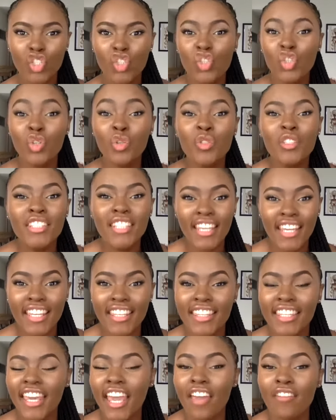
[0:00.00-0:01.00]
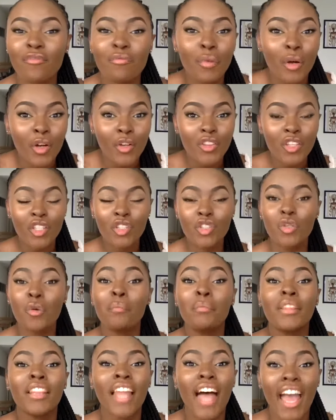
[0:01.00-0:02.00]
Juneteenth gave birth to
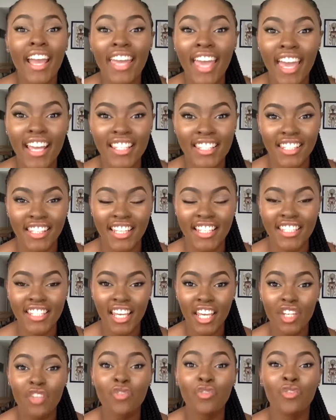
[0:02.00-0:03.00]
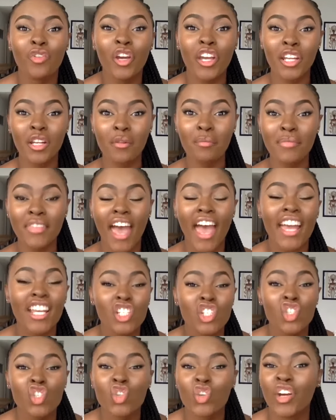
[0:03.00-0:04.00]
Black excellence and freedom that
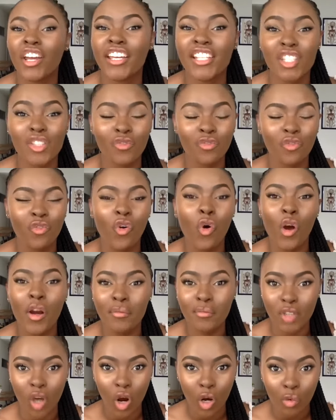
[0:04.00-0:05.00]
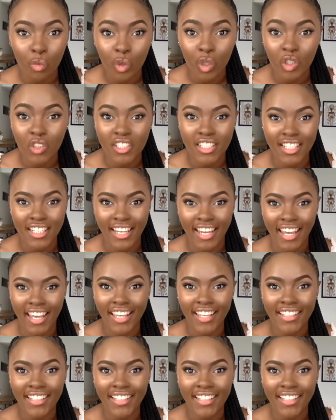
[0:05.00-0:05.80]
has transformed our world today.